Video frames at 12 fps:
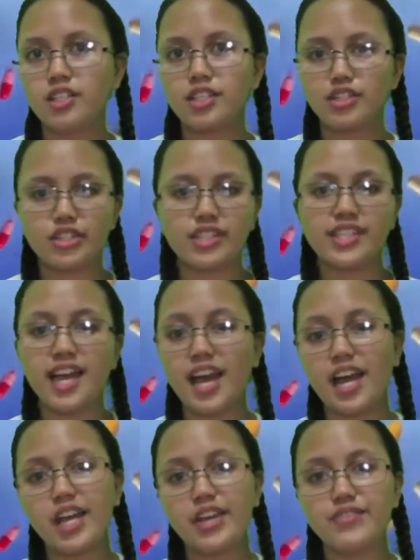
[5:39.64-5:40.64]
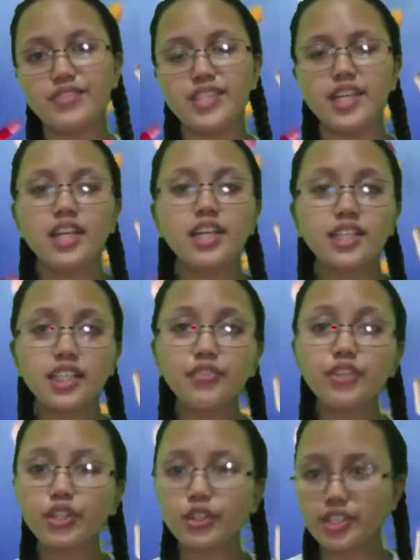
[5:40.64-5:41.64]
such as hives,
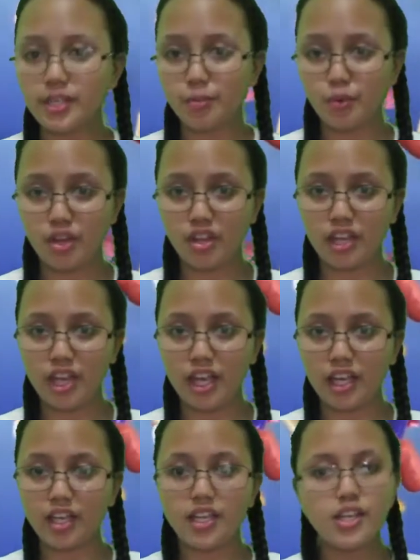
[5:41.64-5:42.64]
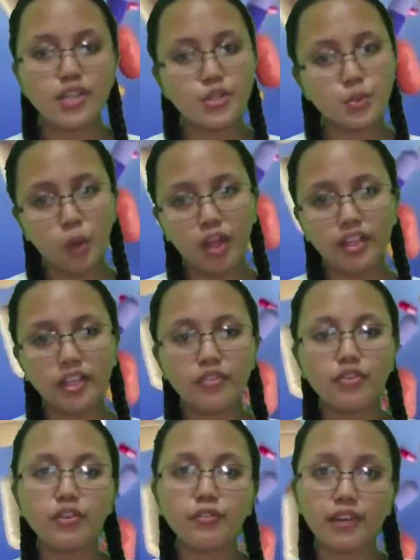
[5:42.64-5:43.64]
difficulty breathing, swelling
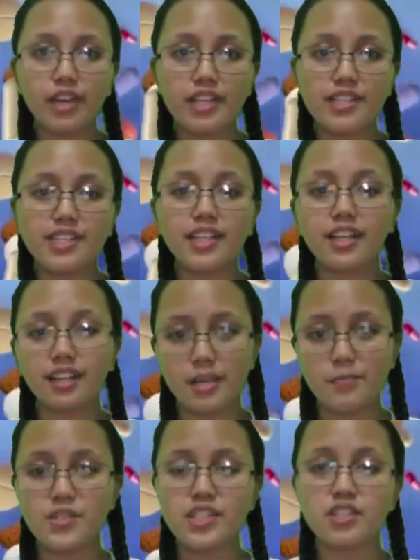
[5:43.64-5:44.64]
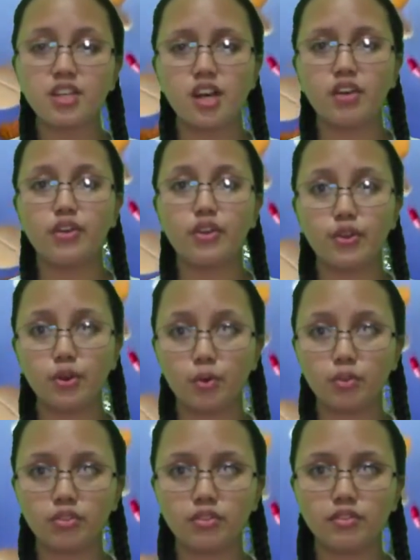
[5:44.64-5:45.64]
of your face, lips, tongue, or
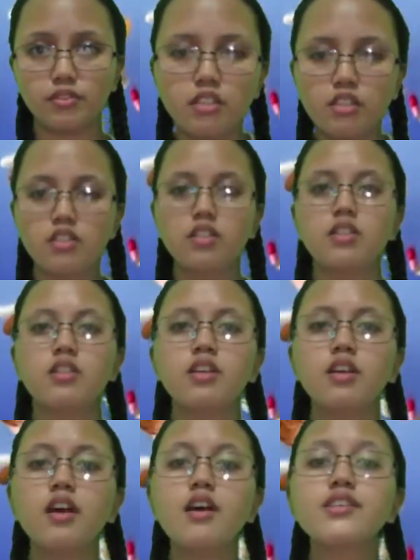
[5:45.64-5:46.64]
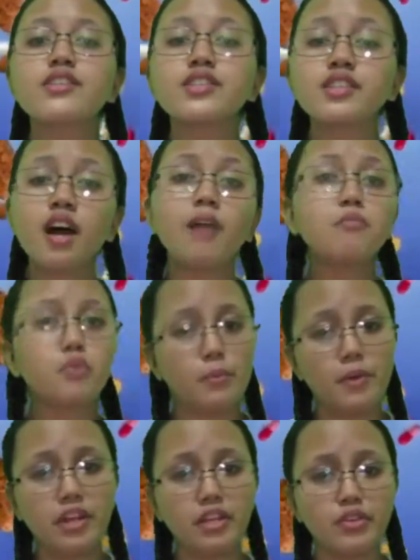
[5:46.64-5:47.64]
throat. Some
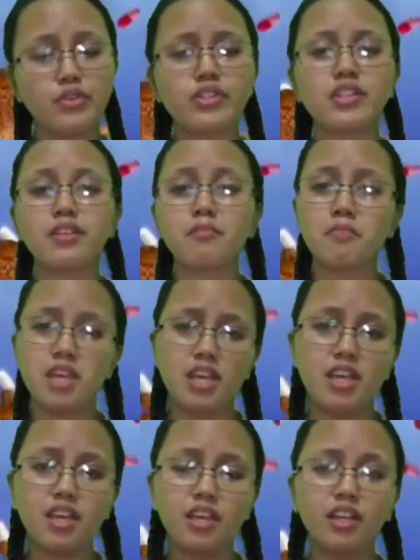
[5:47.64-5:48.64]
women using me,